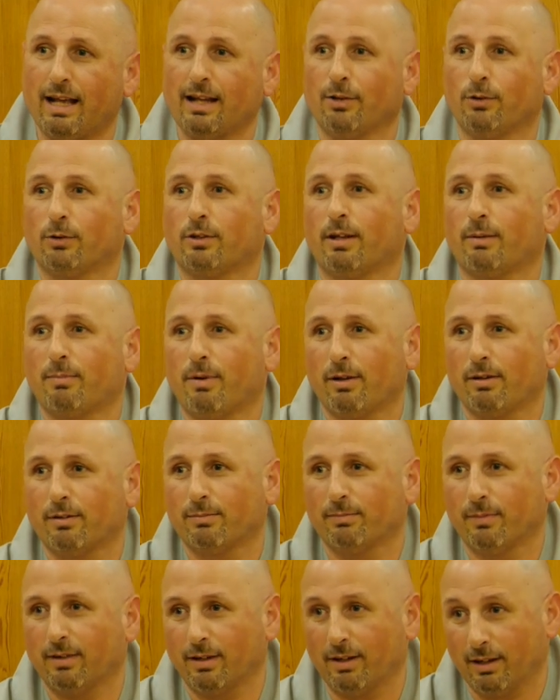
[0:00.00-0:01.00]
I look about
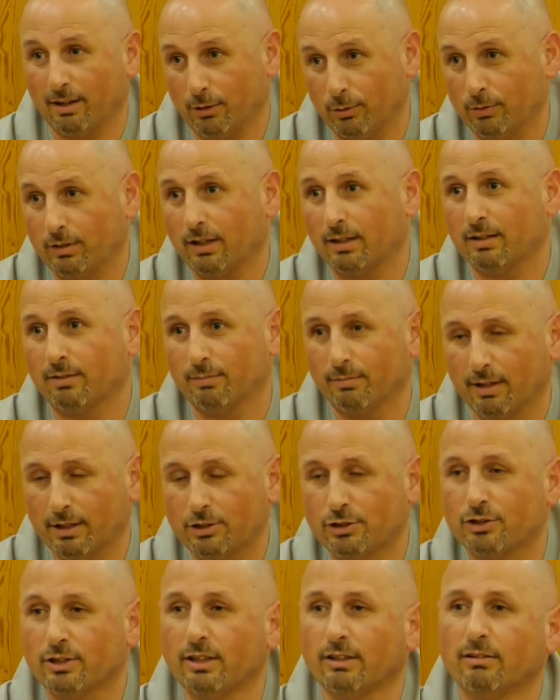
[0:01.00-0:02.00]
my, I look at my
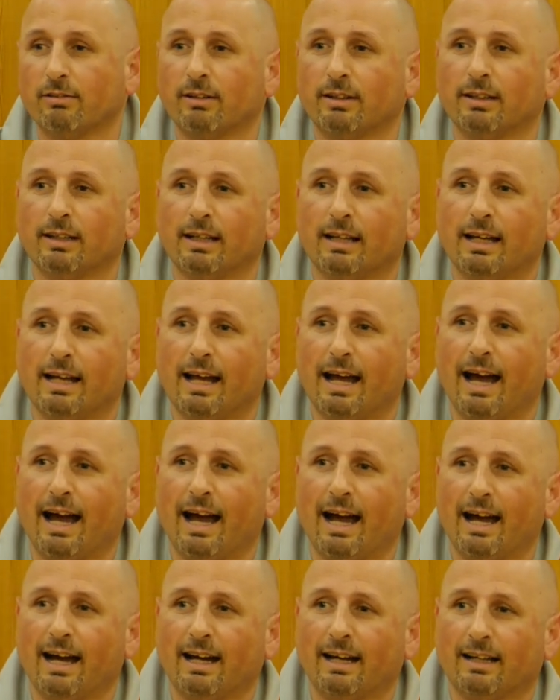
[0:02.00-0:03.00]
children,
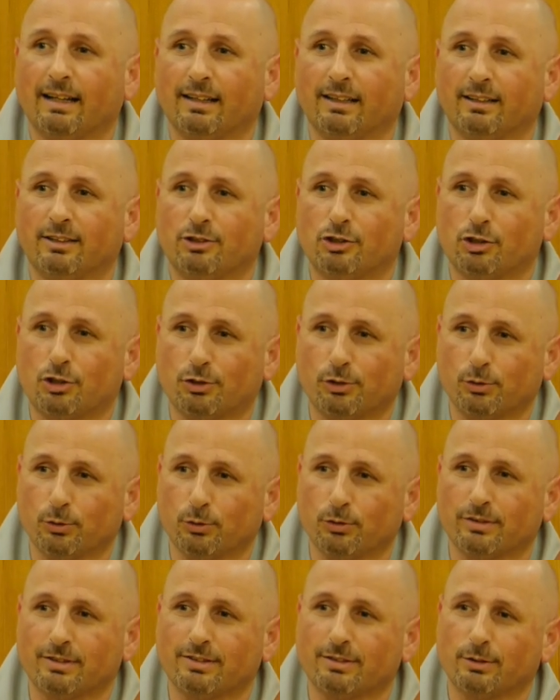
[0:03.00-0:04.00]
I
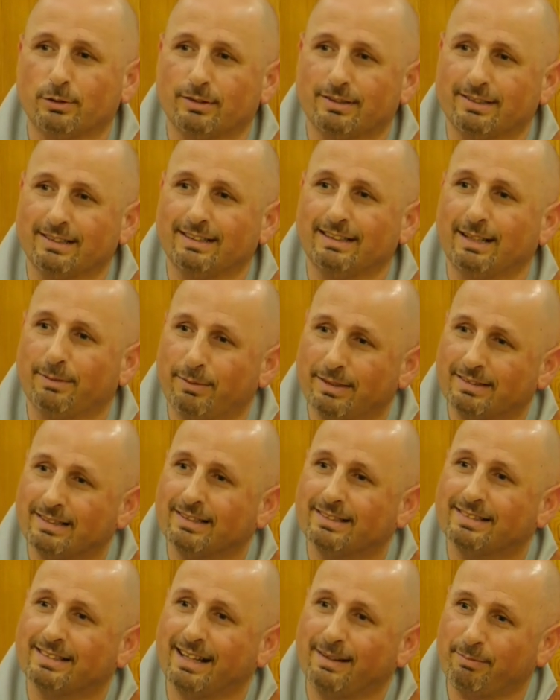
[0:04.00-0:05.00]
choose to see them as
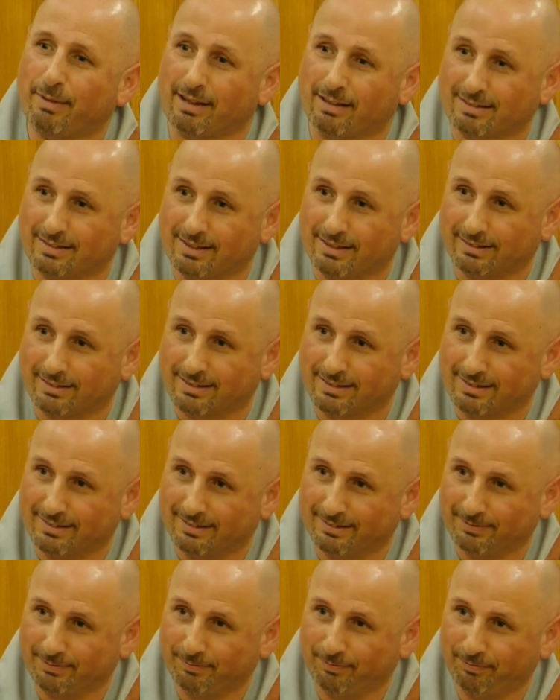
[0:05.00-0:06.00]
a Zen masters
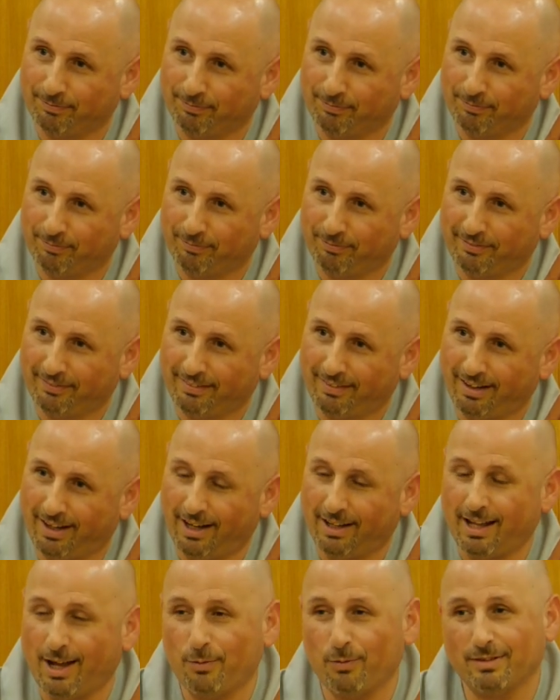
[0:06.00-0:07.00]

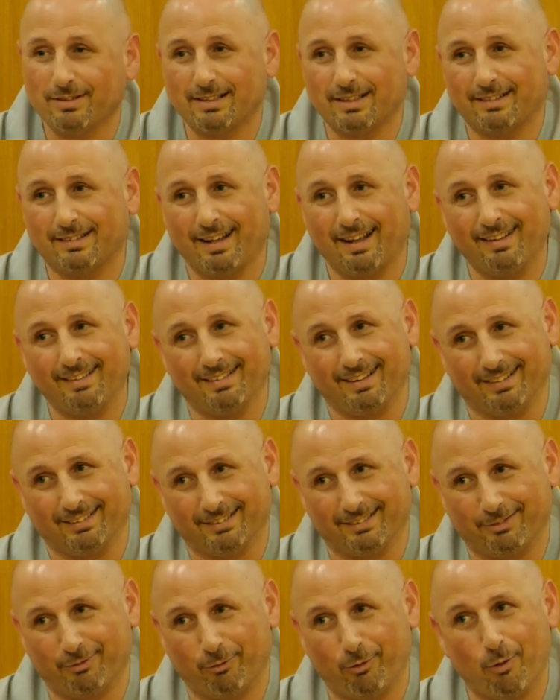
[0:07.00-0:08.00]
and I was
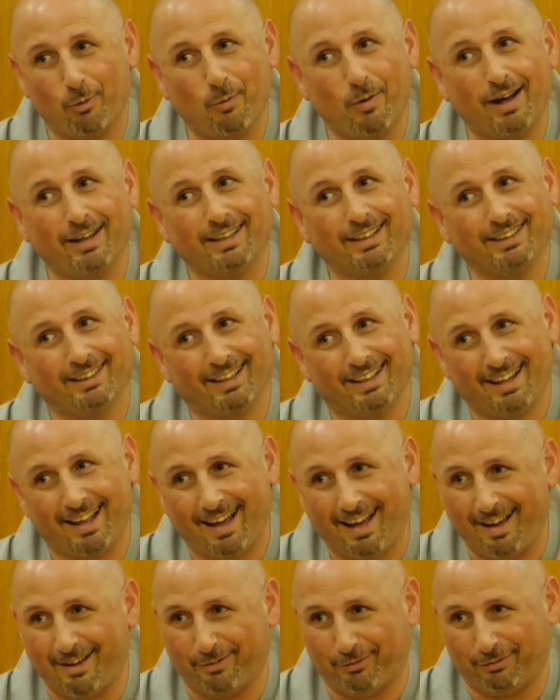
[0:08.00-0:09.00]
attendant for one year and a
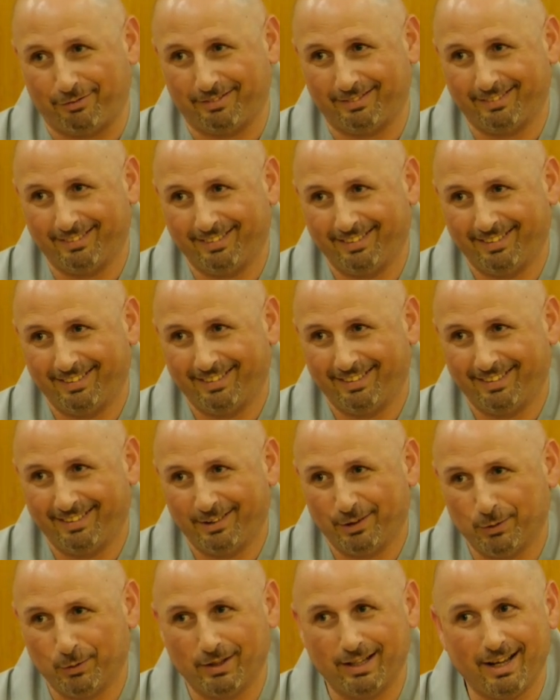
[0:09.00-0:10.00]
half.
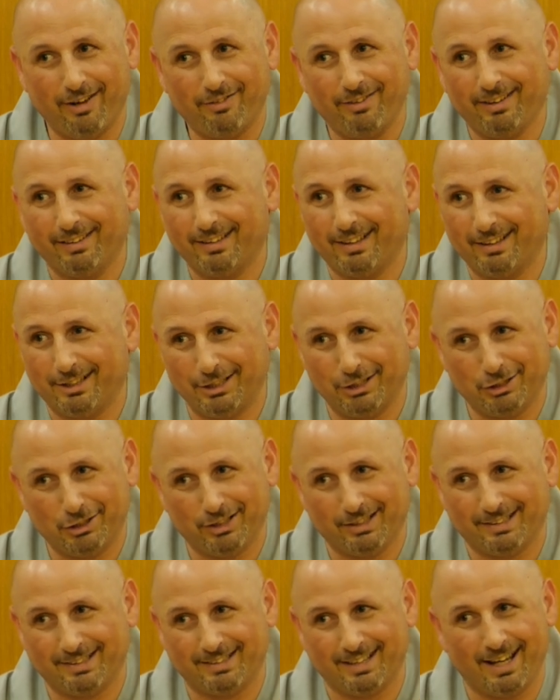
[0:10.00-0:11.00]
Whatever the
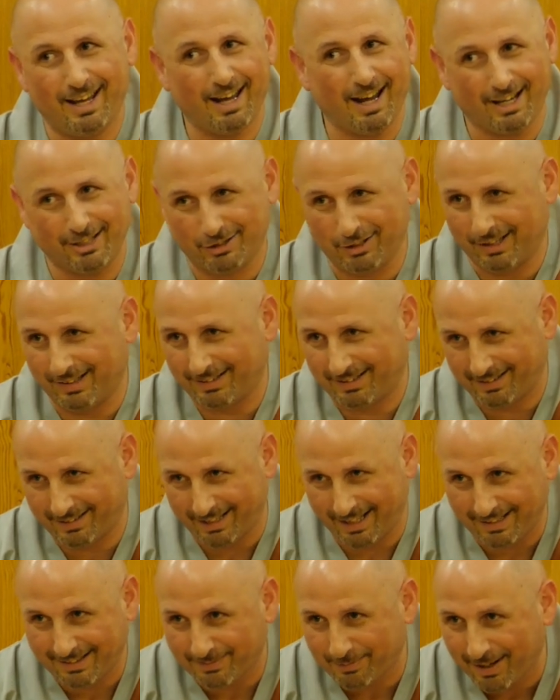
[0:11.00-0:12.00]
teacher say, I just
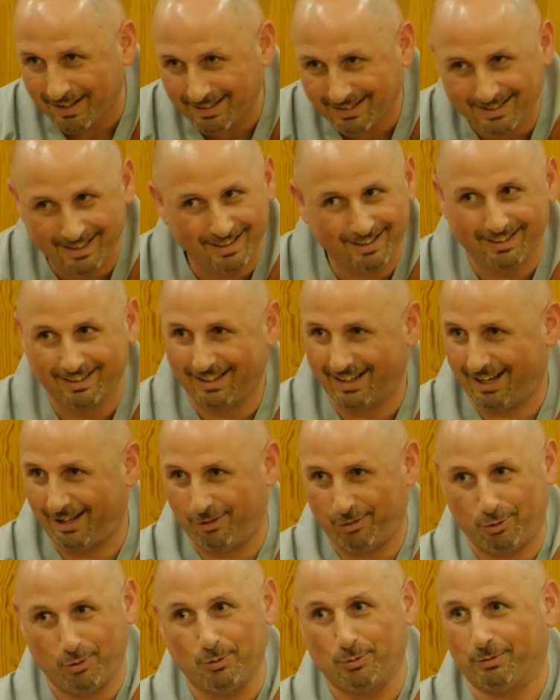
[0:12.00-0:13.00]
yes master
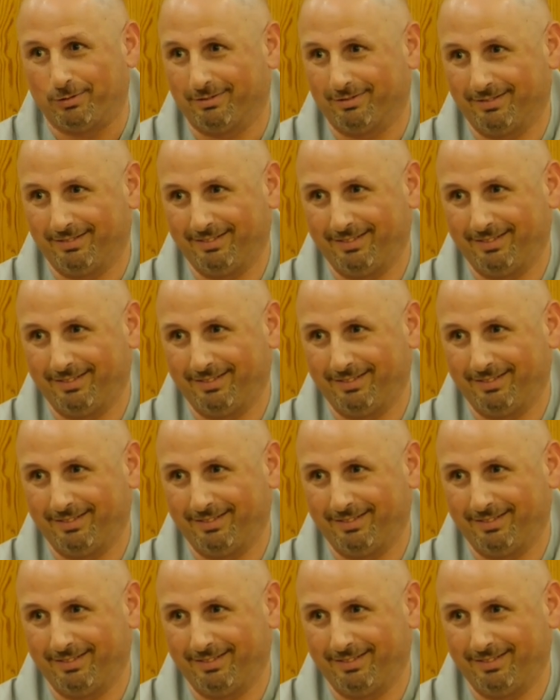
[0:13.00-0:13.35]
and do.